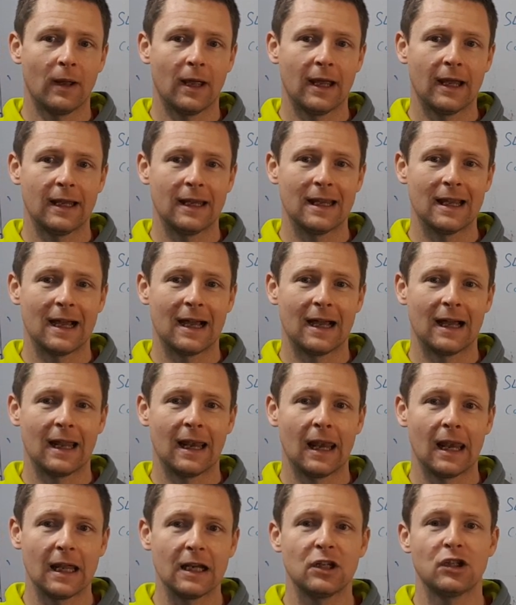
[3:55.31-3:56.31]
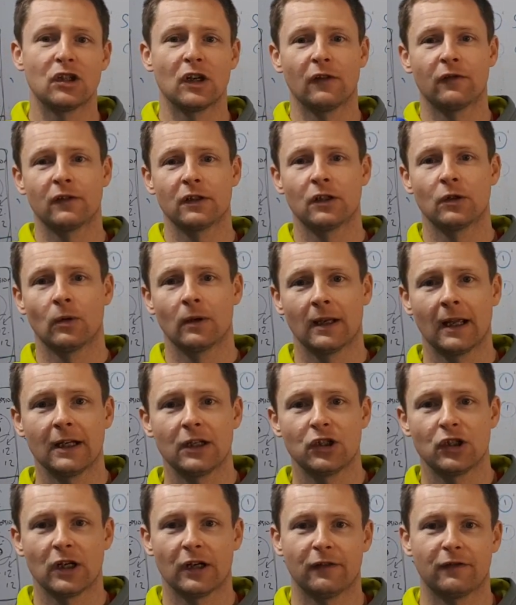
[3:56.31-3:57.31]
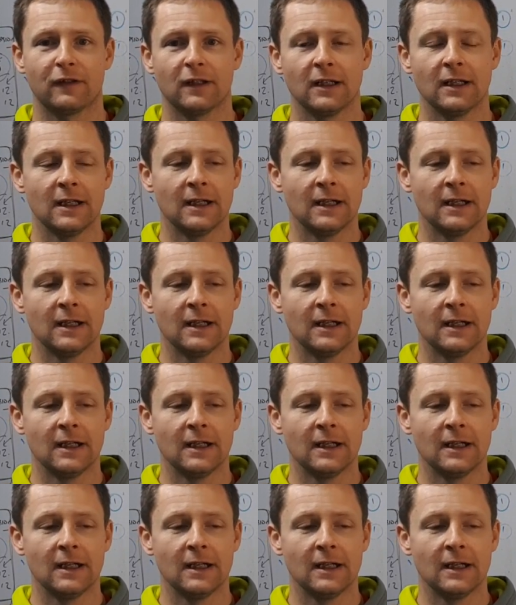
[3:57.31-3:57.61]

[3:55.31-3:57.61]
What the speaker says: a late shift to a night shift,